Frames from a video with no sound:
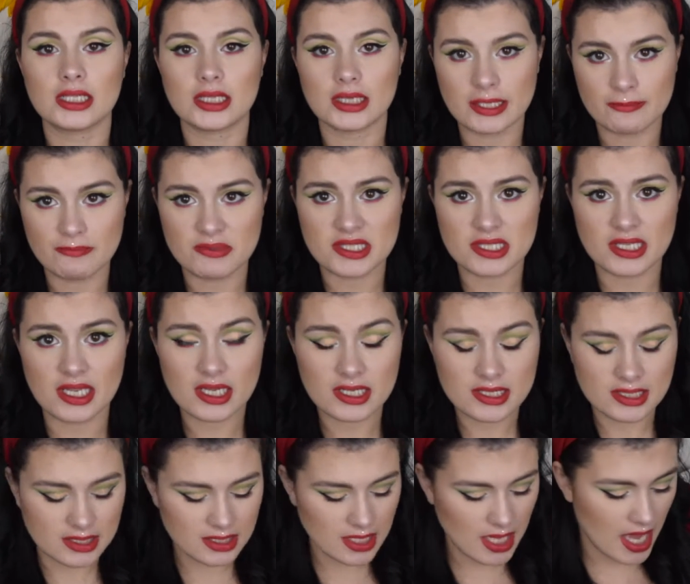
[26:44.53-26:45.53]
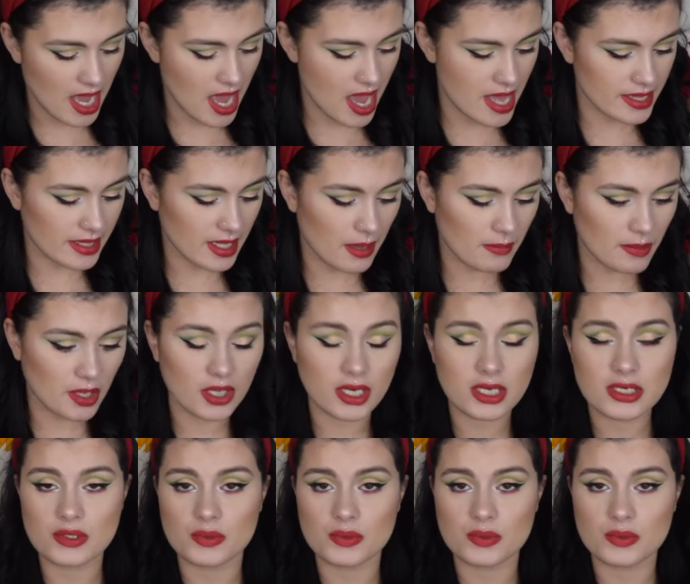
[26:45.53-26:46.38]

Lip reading: lipsticks, and I'm gonna